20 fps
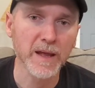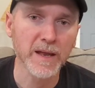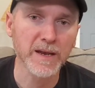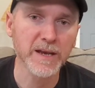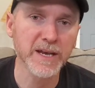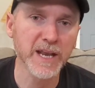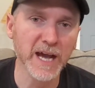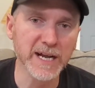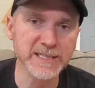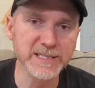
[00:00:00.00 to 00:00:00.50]

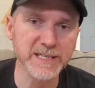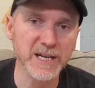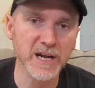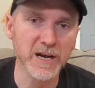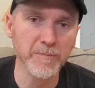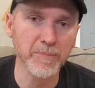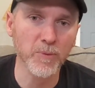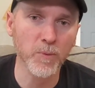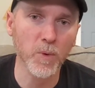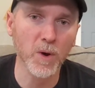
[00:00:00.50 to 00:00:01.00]
Next
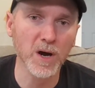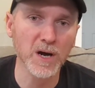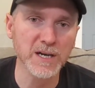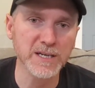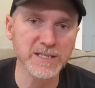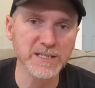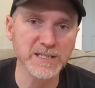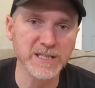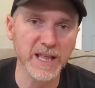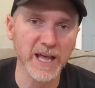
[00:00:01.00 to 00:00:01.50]
up
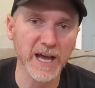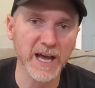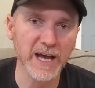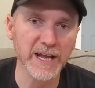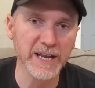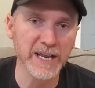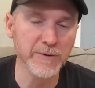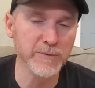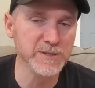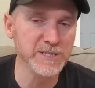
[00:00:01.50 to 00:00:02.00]
was
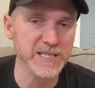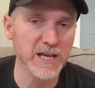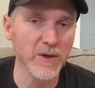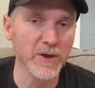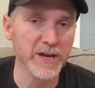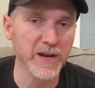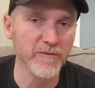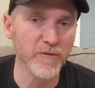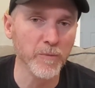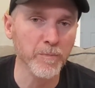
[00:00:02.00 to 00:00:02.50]
that he was
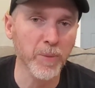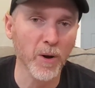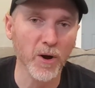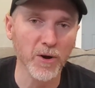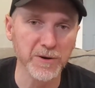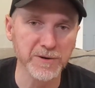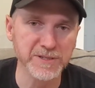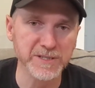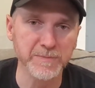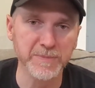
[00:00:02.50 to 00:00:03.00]
selling it for
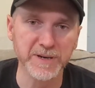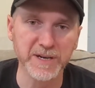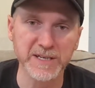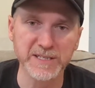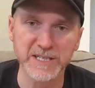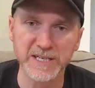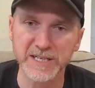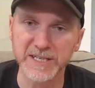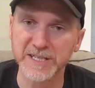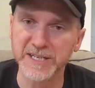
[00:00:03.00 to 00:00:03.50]
parts because
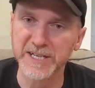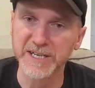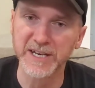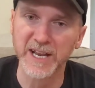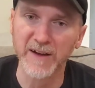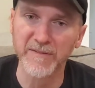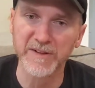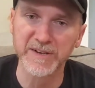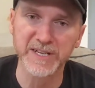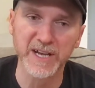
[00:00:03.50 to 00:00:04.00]
he didn't
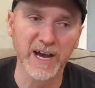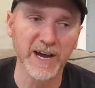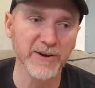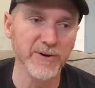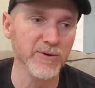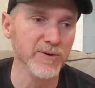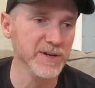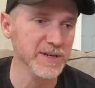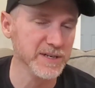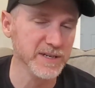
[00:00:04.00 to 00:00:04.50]
have the
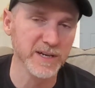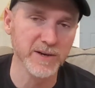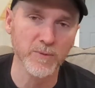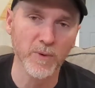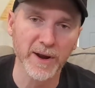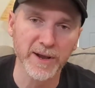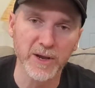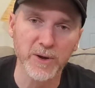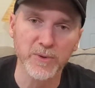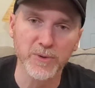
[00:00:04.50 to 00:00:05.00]
title and didn't
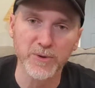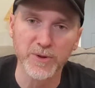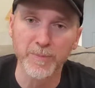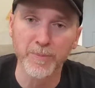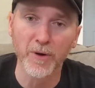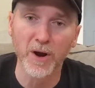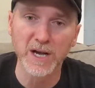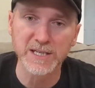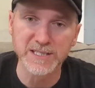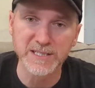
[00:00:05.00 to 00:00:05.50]
want to go through the
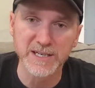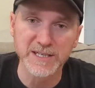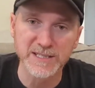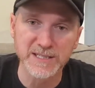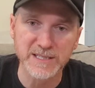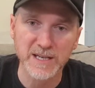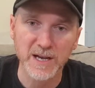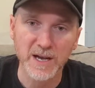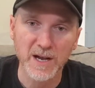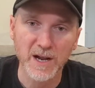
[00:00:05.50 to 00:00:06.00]

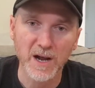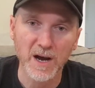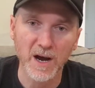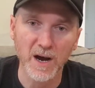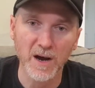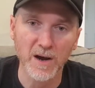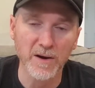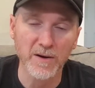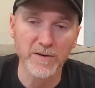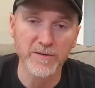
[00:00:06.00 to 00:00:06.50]
process
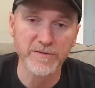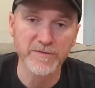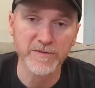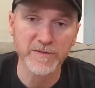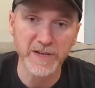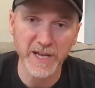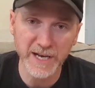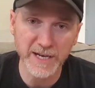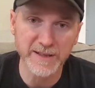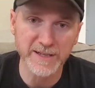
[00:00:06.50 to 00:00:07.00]
of
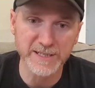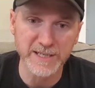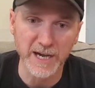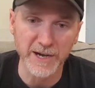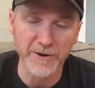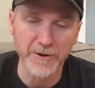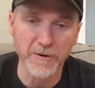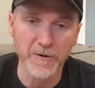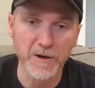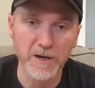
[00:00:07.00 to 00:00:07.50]
getting the
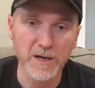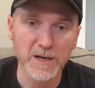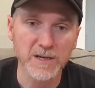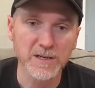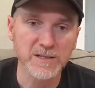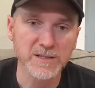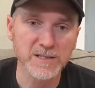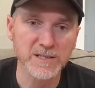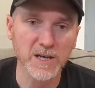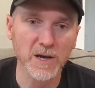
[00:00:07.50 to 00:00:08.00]
title.
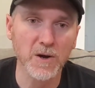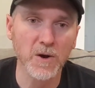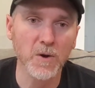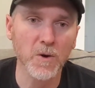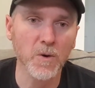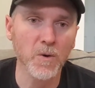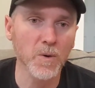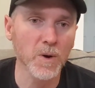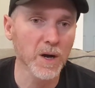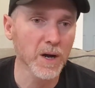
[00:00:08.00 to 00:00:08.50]

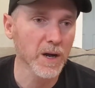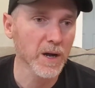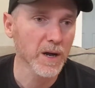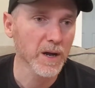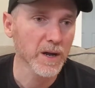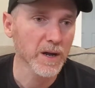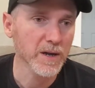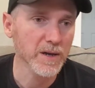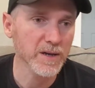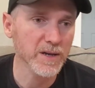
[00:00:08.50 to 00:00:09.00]
So,
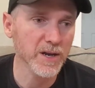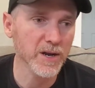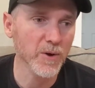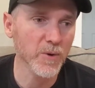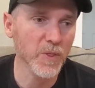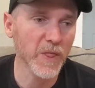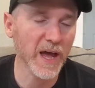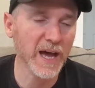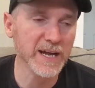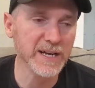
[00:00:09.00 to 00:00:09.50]

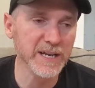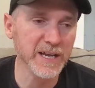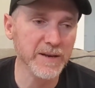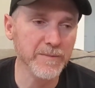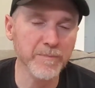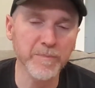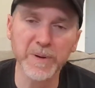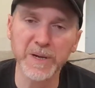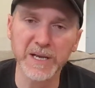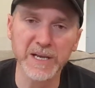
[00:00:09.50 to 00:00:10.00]
that
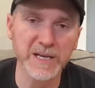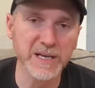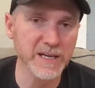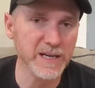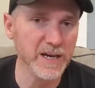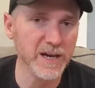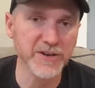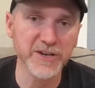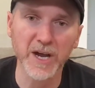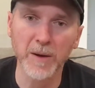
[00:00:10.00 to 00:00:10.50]
can
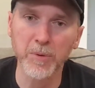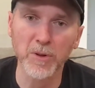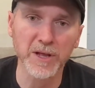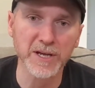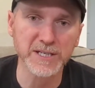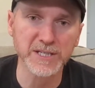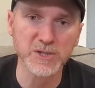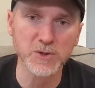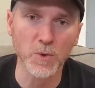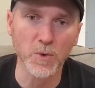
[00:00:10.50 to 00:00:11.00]
be a
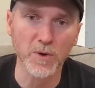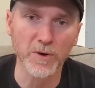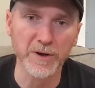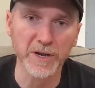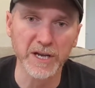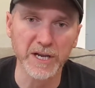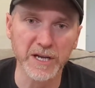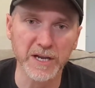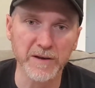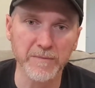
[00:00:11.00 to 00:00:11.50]
double-edged sword.
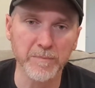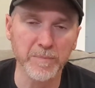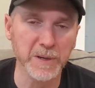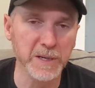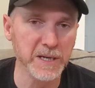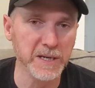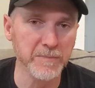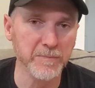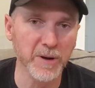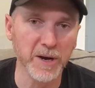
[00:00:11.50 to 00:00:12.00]
It could
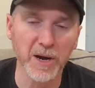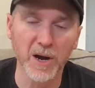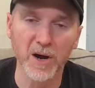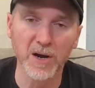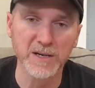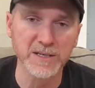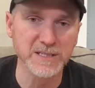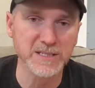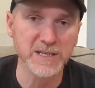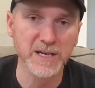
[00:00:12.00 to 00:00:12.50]
be
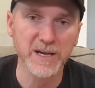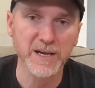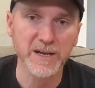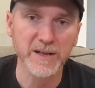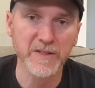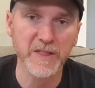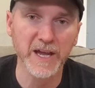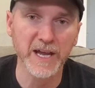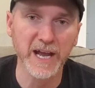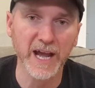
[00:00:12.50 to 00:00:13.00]
because
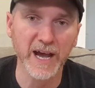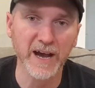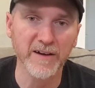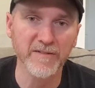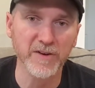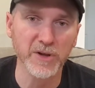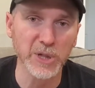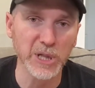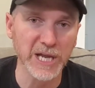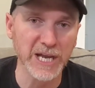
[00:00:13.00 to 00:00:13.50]
they
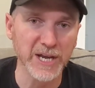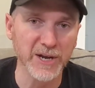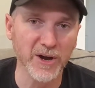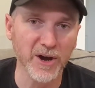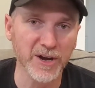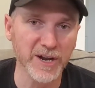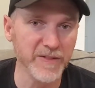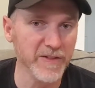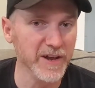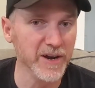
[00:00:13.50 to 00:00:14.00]
have a lien
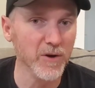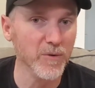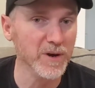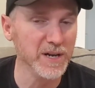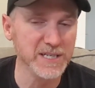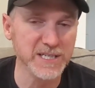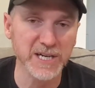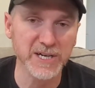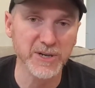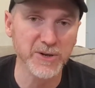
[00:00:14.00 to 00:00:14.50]
on it they don't
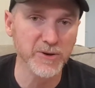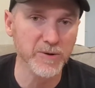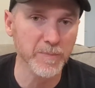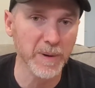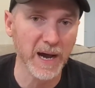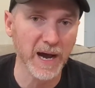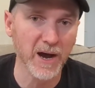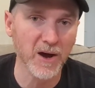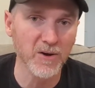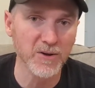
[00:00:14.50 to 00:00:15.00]
want to tell you
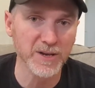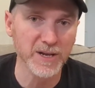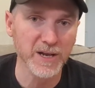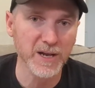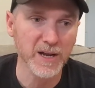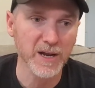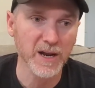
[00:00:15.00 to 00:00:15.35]
about,